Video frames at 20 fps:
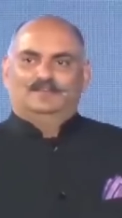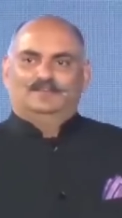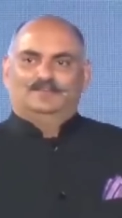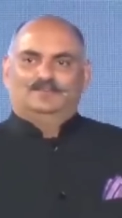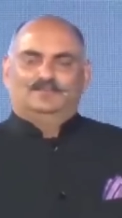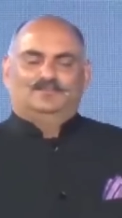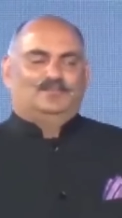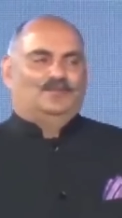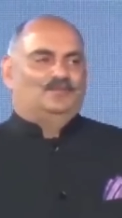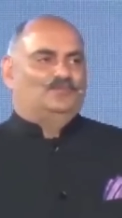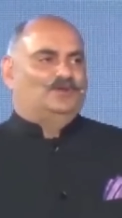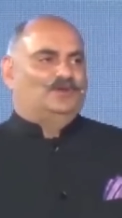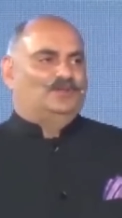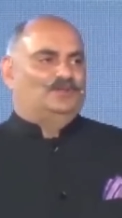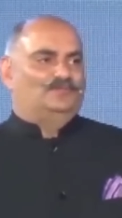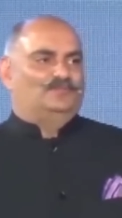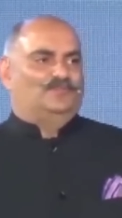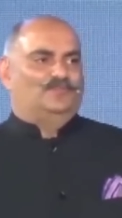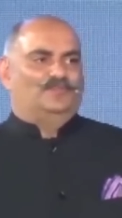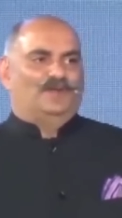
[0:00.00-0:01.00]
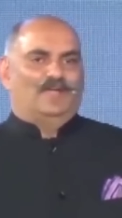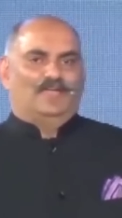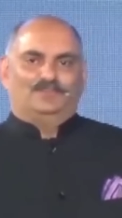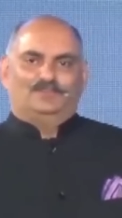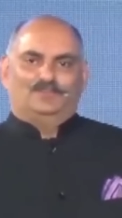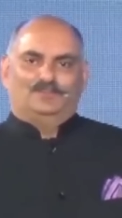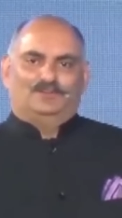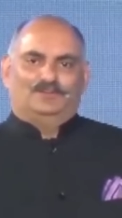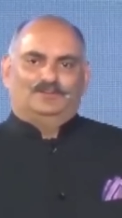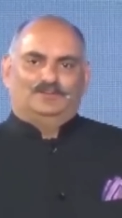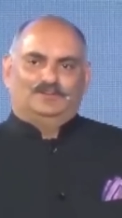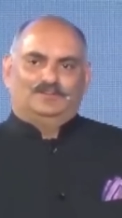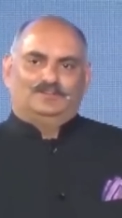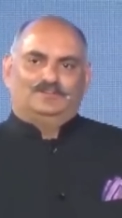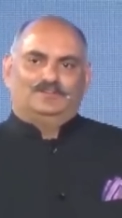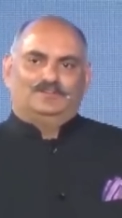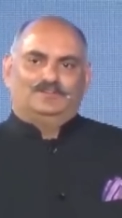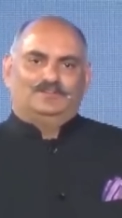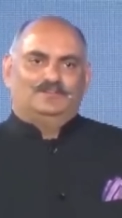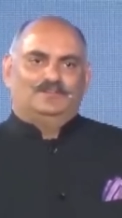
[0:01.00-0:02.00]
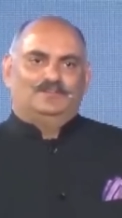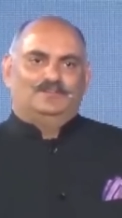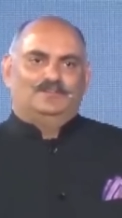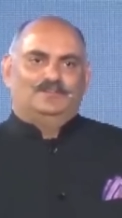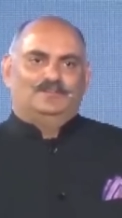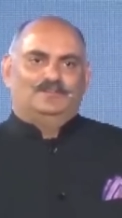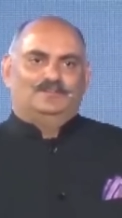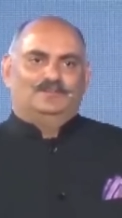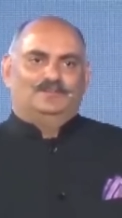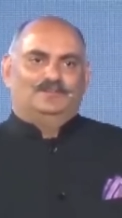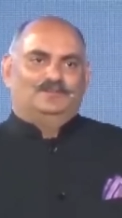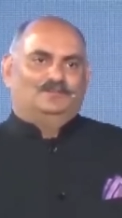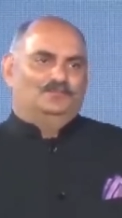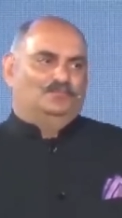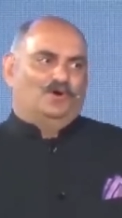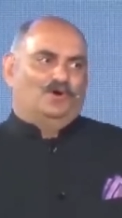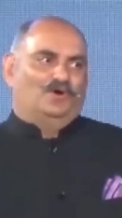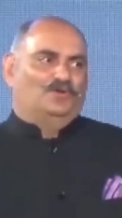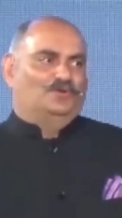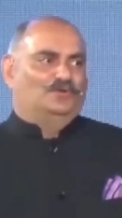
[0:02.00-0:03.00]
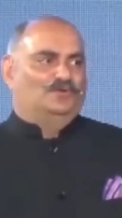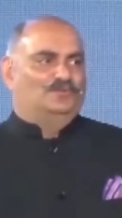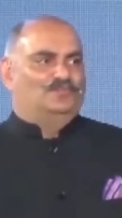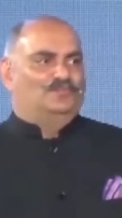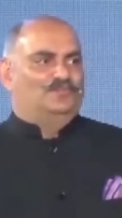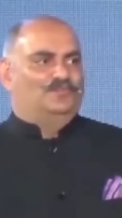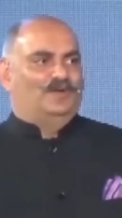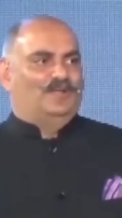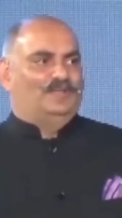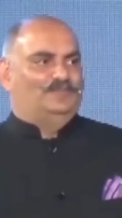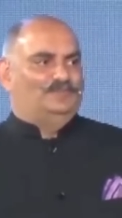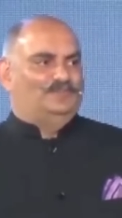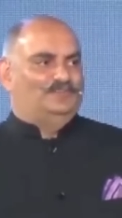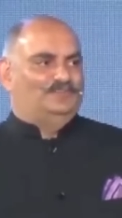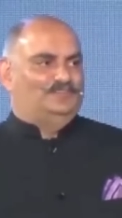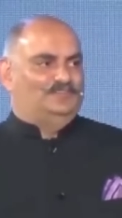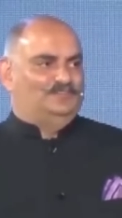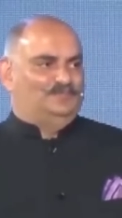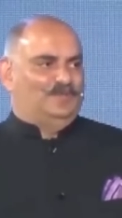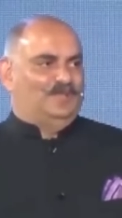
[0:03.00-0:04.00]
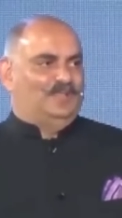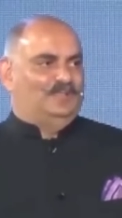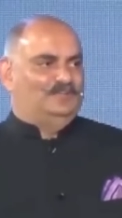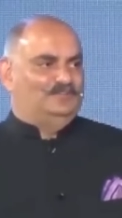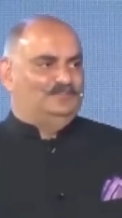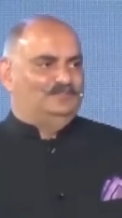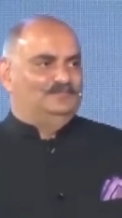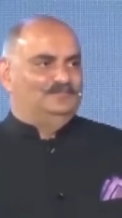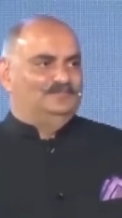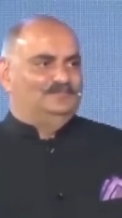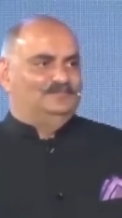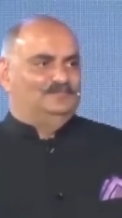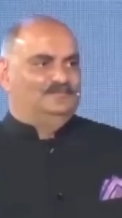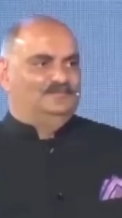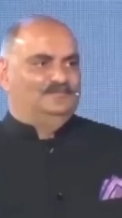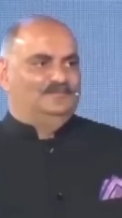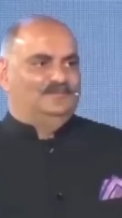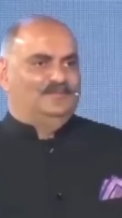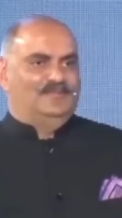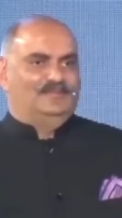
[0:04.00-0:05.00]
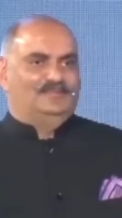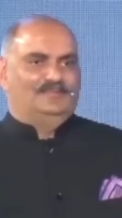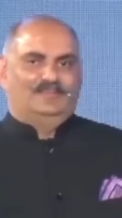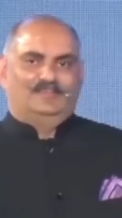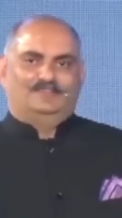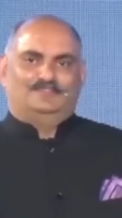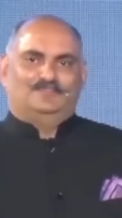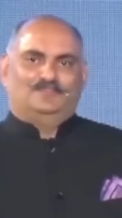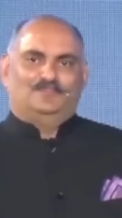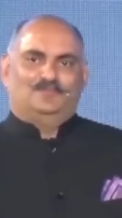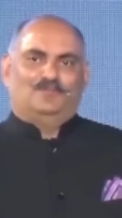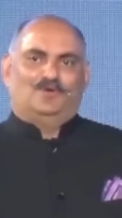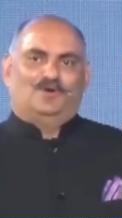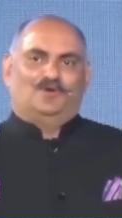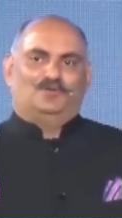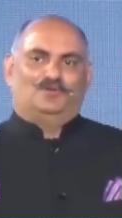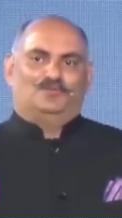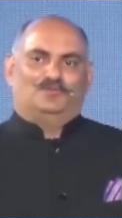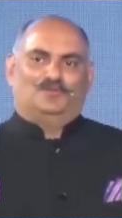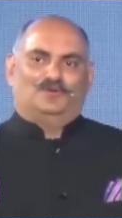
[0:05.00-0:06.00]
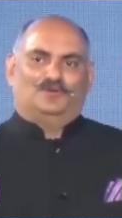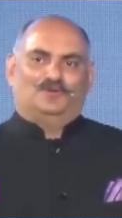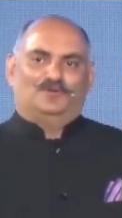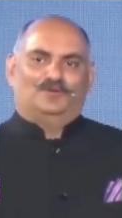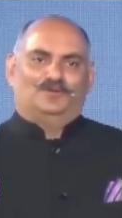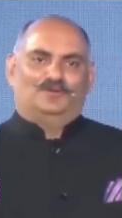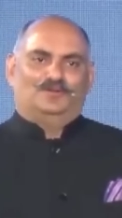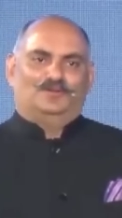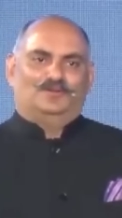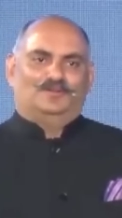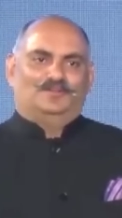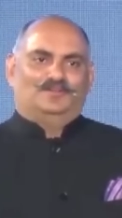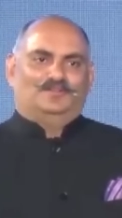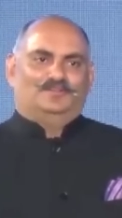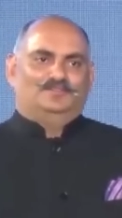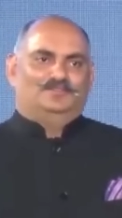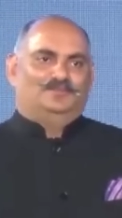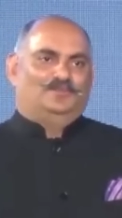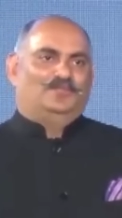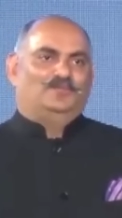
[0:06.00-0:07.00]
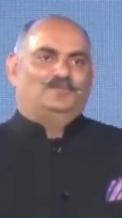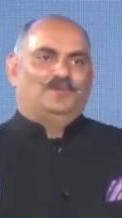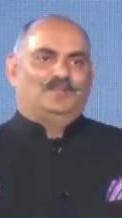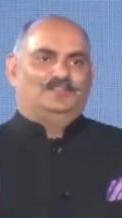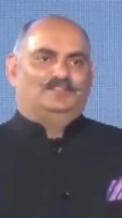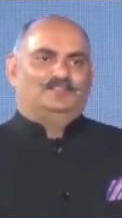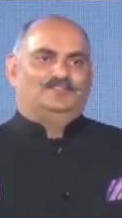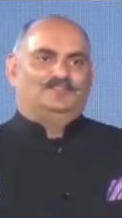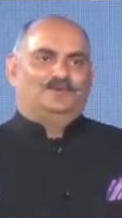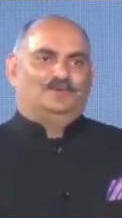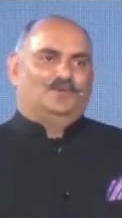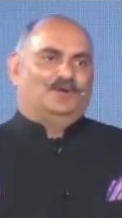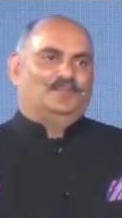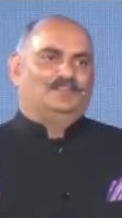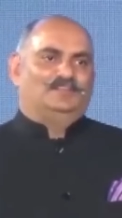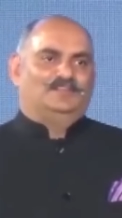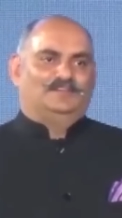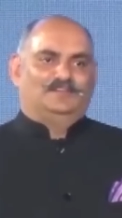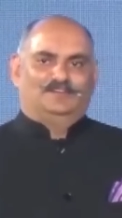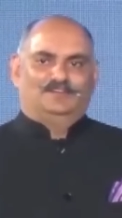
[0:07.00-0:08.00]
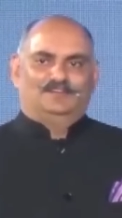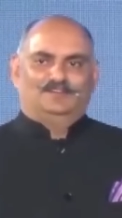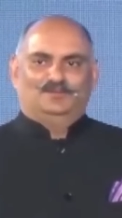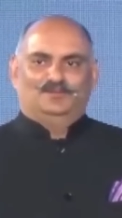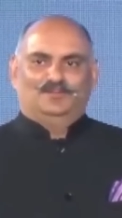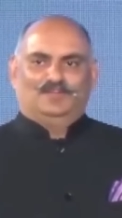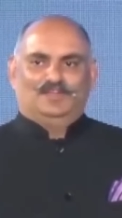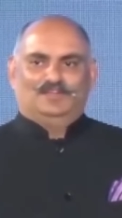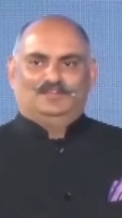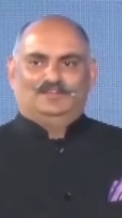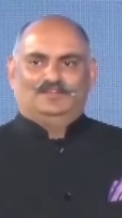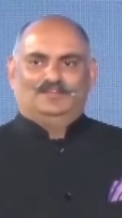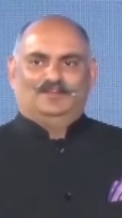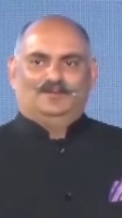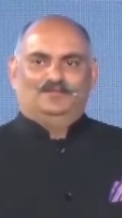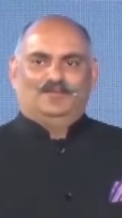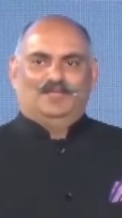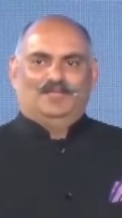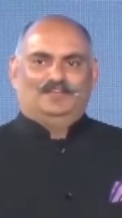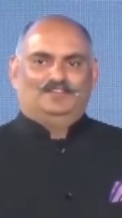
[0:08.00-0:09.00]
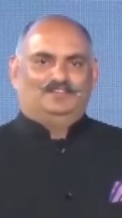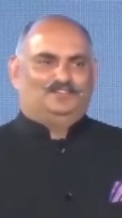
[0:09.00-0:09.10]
to someone for 5 years, borrow for 5 years as well. And yes, if you borrow for 3 months or 1 year, you'll get a bigger